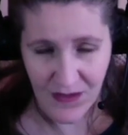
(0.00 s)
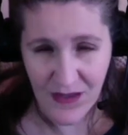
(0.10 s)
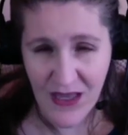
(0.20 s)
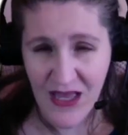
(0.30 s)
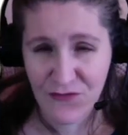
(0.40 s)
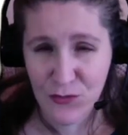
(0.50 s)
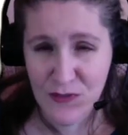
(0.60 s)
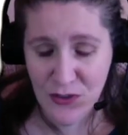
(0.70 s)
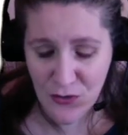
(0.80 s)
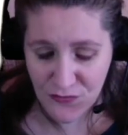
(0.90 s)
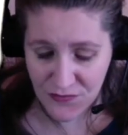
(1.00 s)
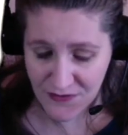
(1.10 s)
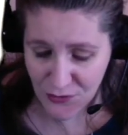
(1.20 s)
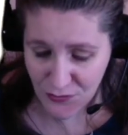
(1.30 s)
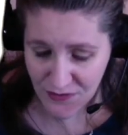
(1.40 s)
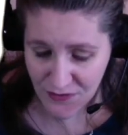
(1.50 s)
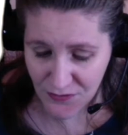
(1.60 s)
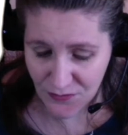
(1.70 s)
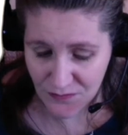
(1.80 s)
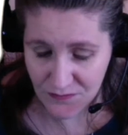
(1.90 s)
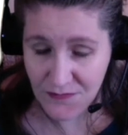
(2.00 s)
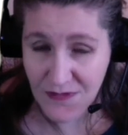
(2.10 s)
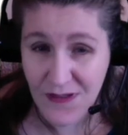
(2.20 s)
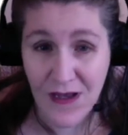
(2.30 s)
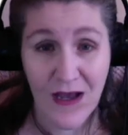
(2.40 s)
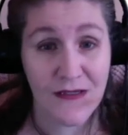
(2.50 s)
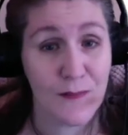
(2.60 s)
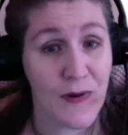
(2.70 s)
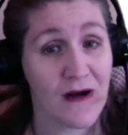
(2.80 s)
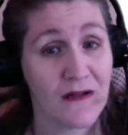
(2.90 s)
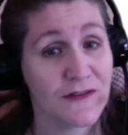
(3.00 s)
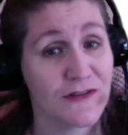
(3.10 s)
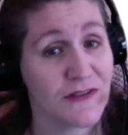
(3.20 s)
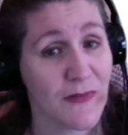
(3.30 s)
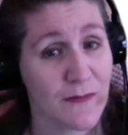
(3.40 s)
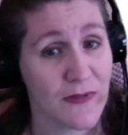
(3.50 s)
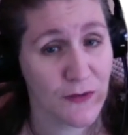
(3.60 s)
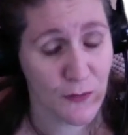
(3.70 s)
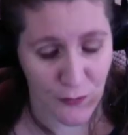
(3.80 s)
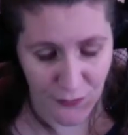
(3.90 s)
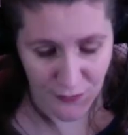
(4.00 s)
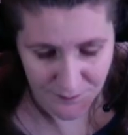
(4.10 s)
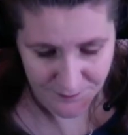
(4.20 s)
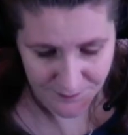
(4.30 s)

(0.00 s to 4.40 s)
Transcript: Have you been overly critical? An apology may be in order.